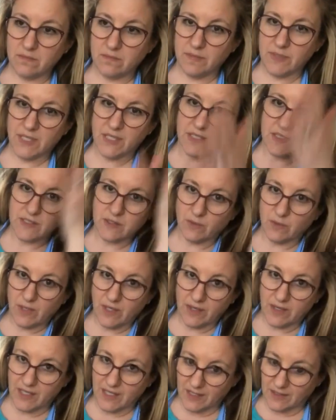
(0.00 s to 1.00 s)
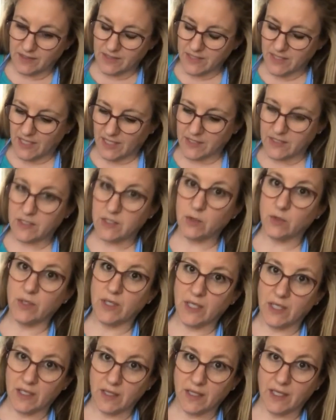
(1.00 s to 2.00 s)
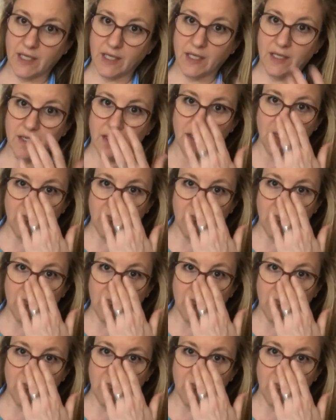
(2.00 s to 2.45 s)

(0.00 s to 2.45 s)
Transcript: because so nothing else gets to it, like